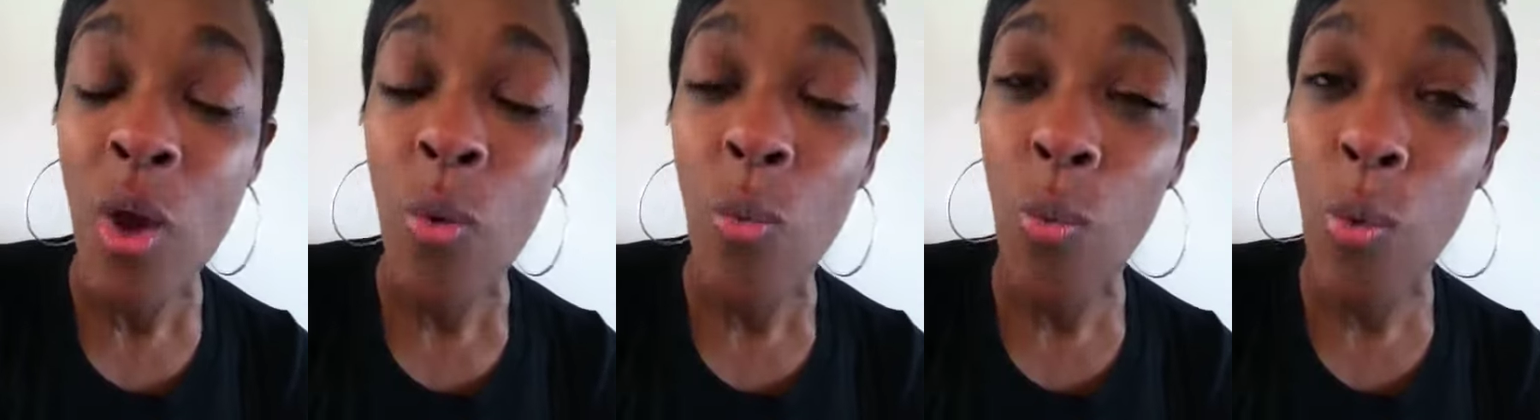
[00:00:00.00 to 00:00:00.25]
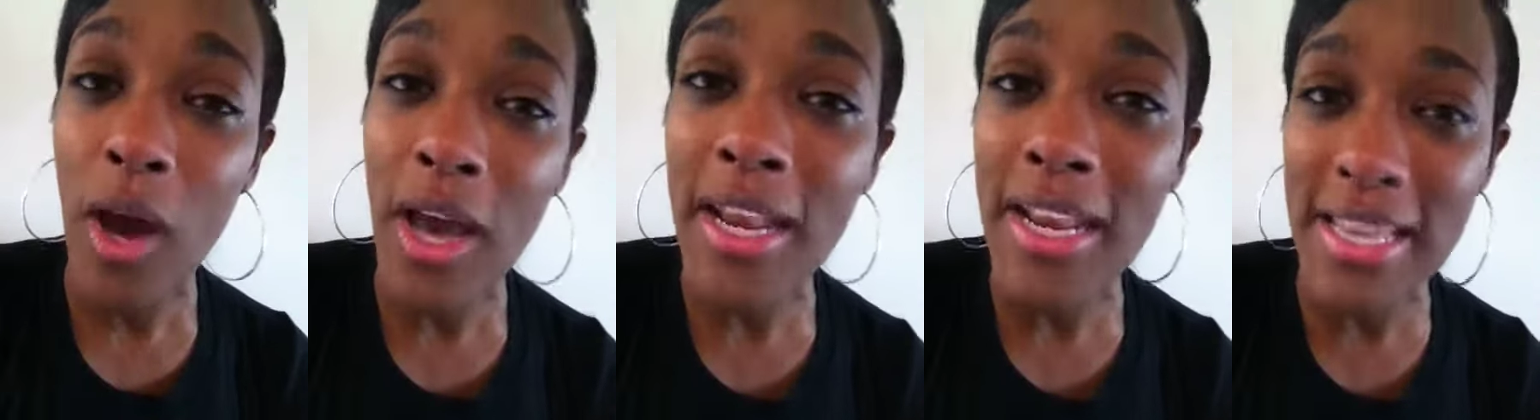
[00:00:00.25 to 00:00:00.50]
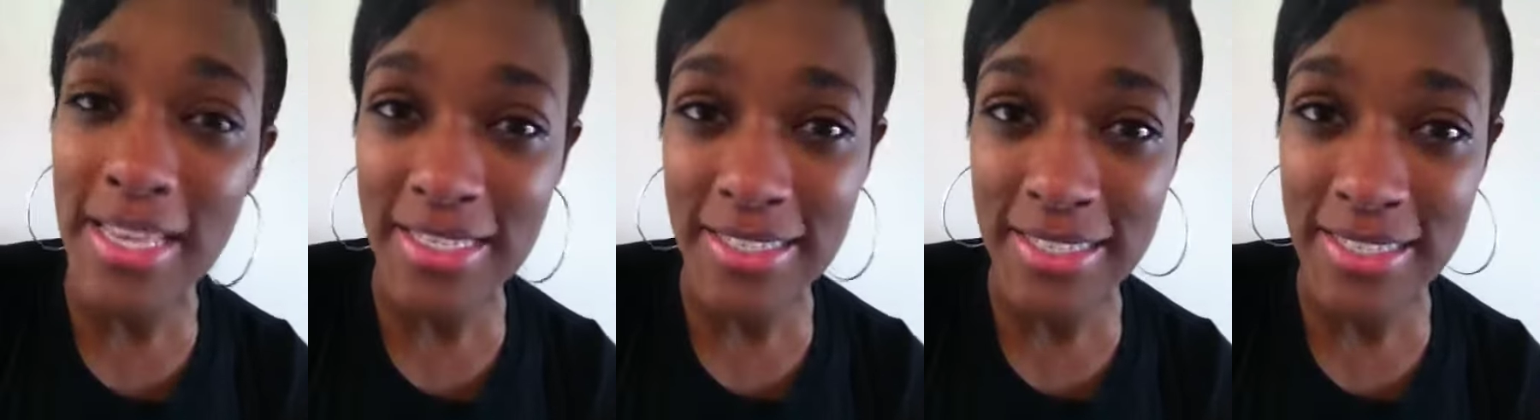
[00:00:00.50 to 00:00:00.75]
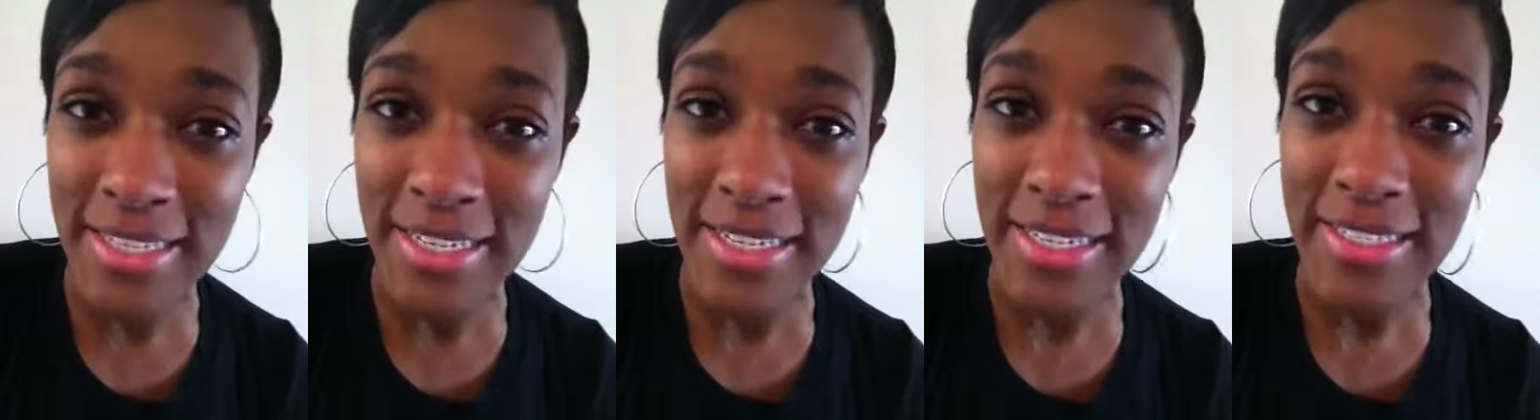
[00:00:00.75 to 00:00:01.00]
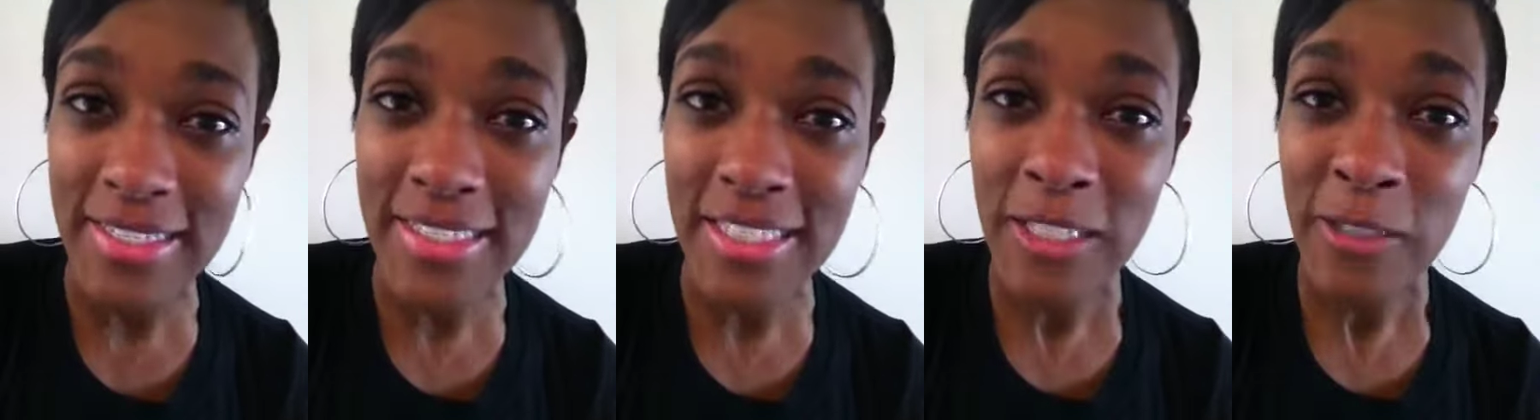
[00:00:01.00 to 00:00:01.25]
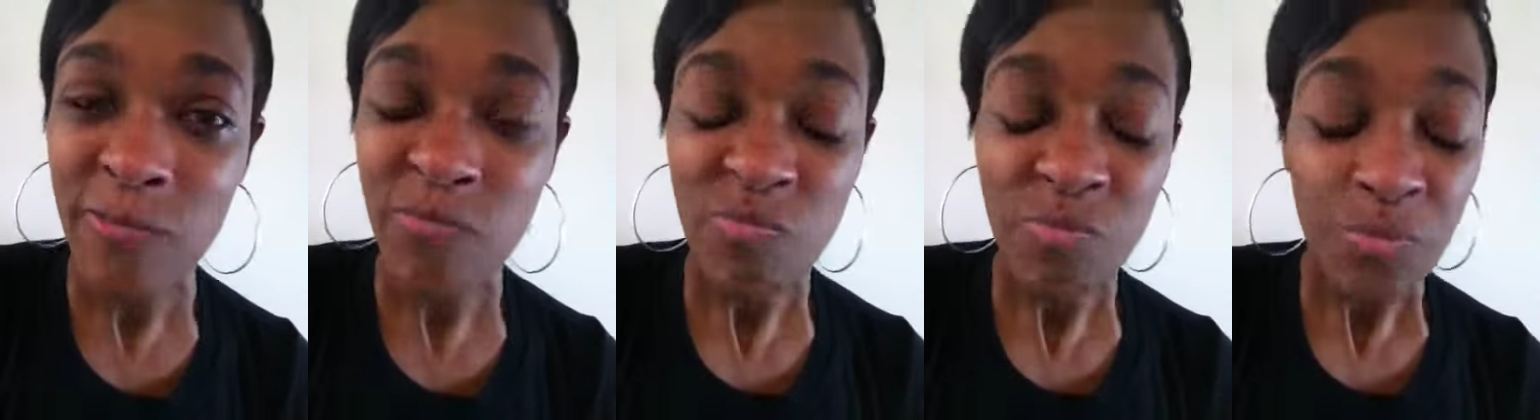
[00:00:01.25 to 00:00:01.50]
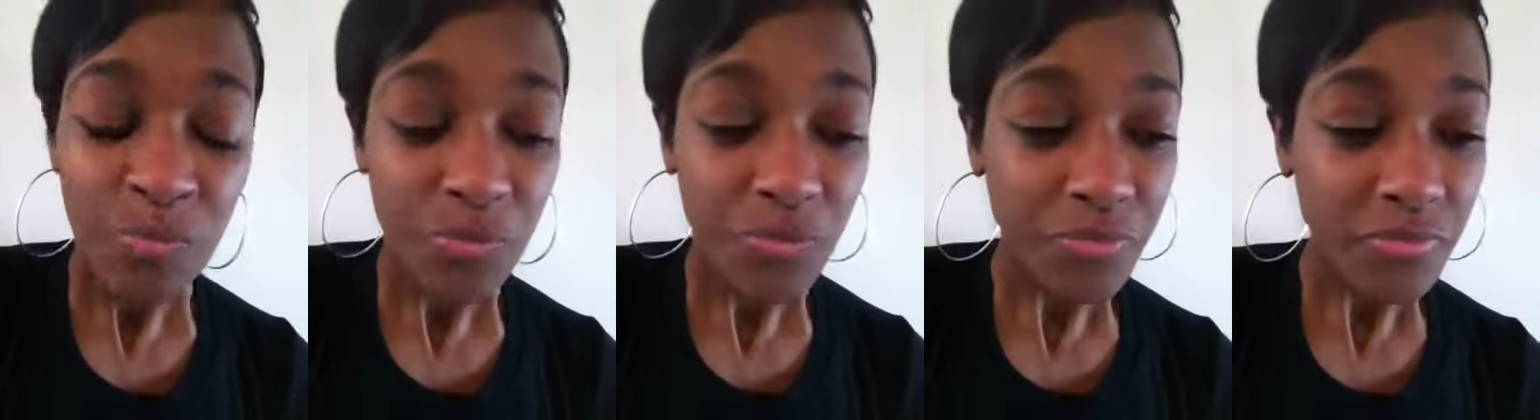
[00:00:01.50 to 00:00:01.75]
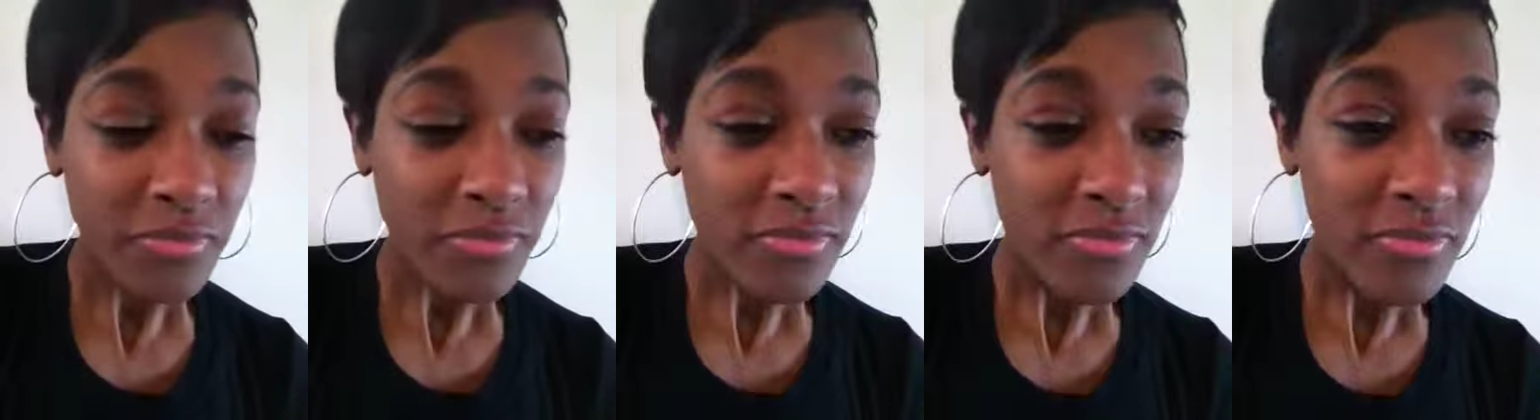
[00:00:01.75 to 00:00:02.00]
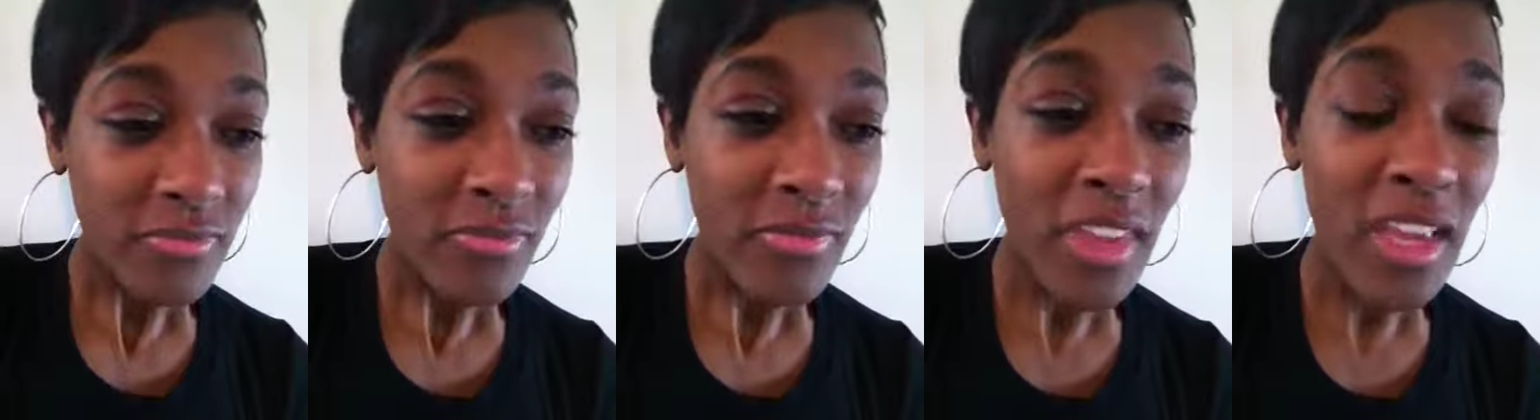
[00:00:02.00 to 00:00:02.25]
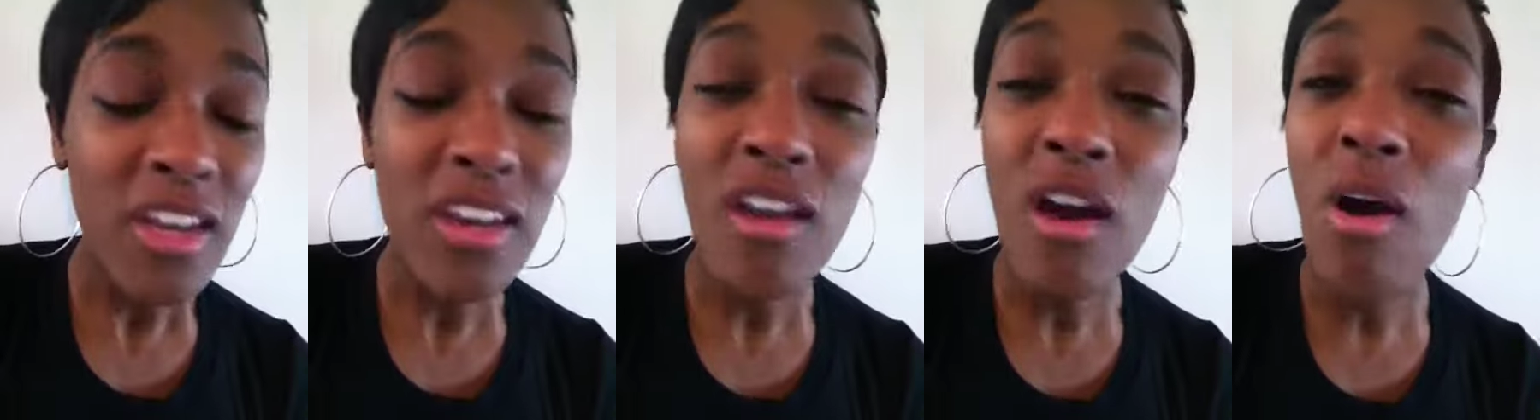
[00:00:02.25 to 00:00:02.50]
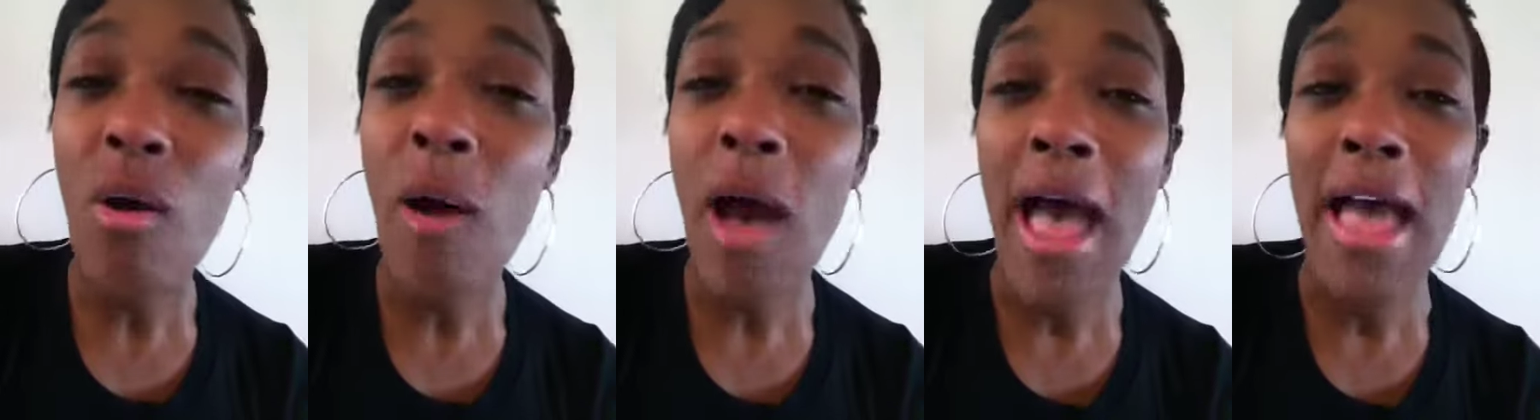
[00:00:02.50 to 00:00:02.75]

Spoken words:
What is this? No,